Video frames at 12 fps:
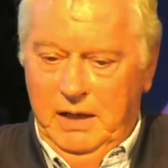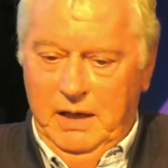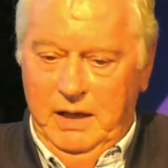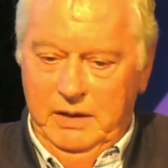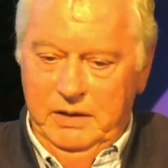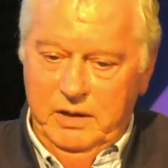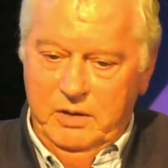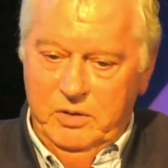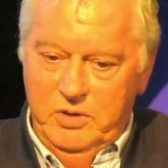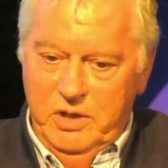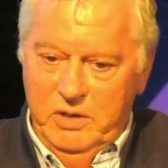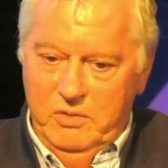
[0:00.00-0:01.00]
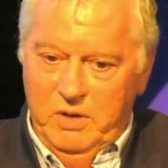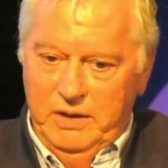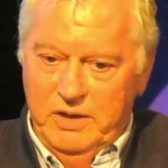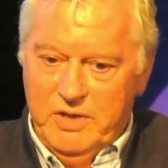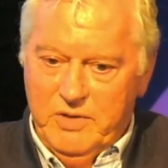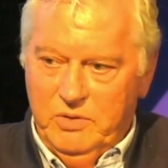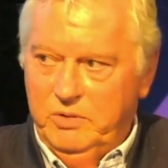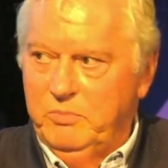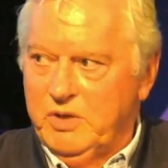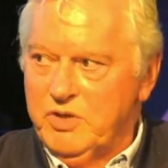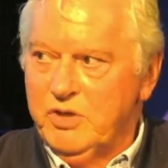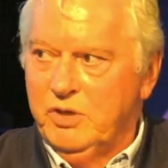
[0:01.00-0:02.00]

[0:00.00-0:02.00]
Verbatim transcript: and the Goodyear runners were on a much